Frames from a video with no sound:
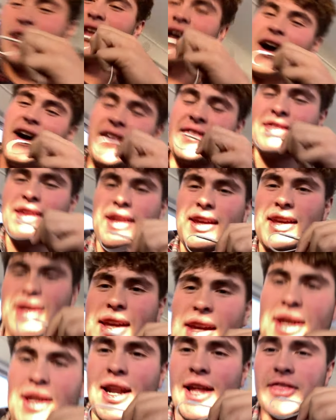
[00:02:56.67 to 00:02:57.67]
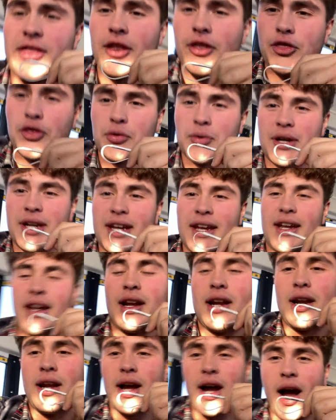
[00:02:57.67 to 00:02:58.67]
I think in at the three,
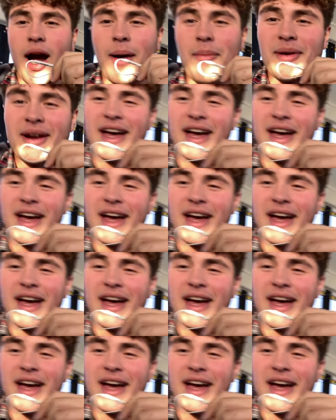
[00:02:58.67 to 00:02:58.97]
I'm going